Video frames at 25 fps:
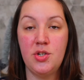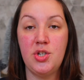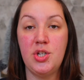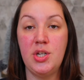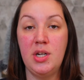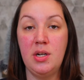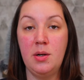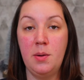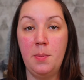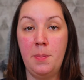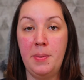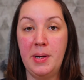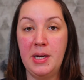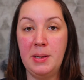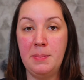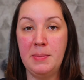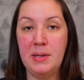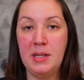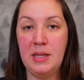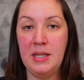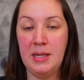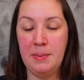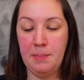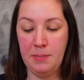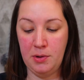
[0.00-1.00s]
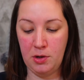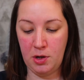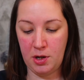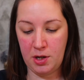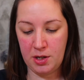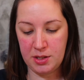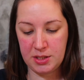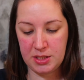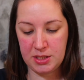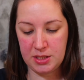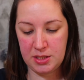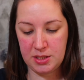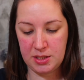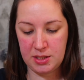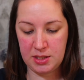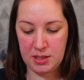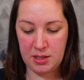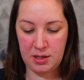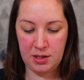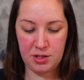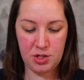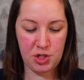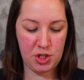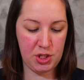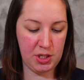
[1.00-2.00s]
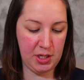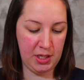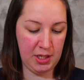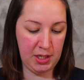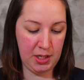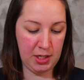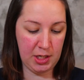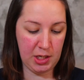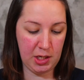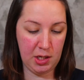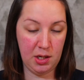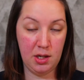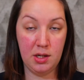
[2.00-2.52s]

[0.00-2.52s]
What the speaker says: sheer pigment lip gloss is in the shade